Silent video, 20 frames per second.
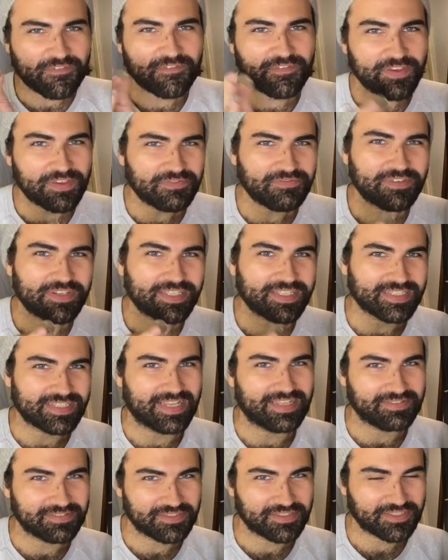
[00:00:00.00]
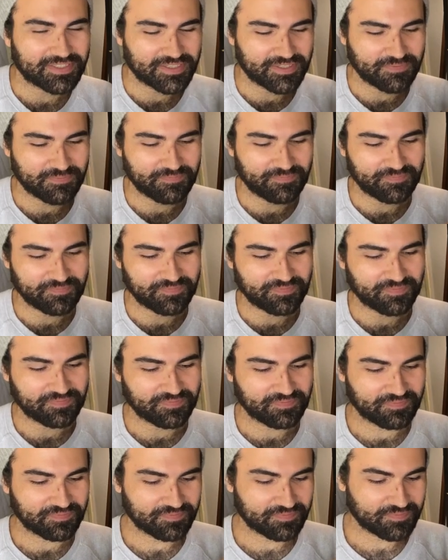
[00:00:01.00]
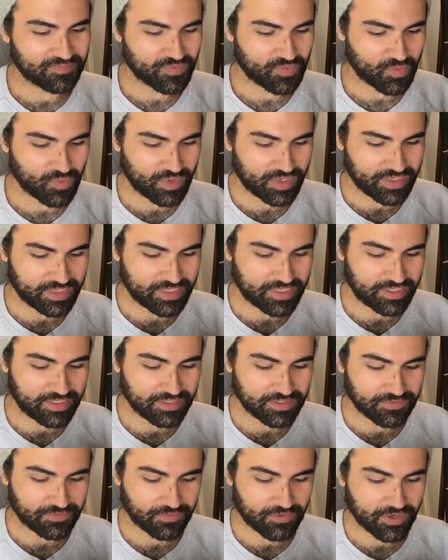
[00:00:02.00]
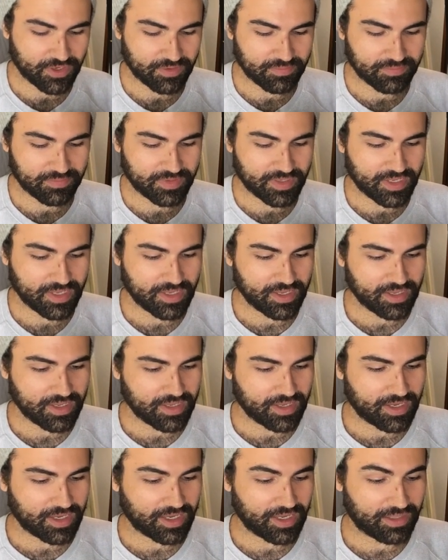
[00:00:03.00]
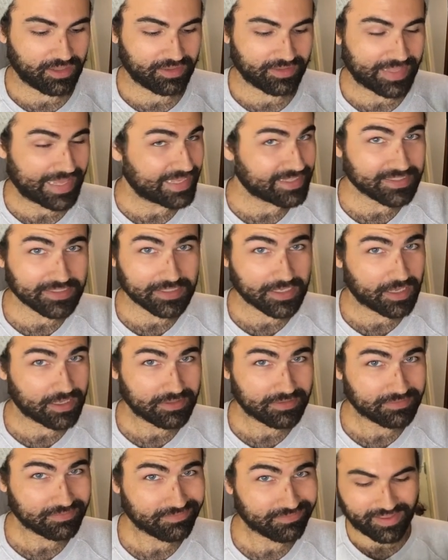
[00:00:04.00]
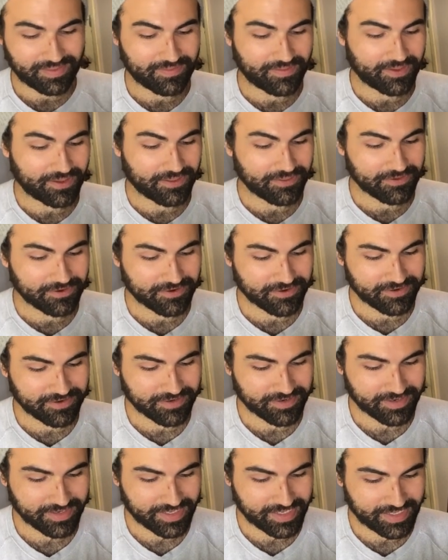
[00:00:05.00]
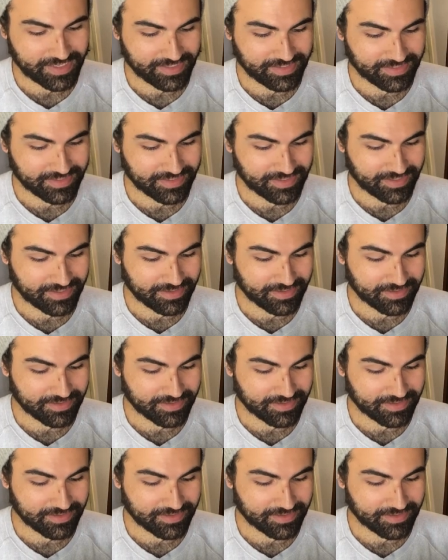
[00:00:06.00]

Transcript: 50 cents. One is from Alaska and the other is,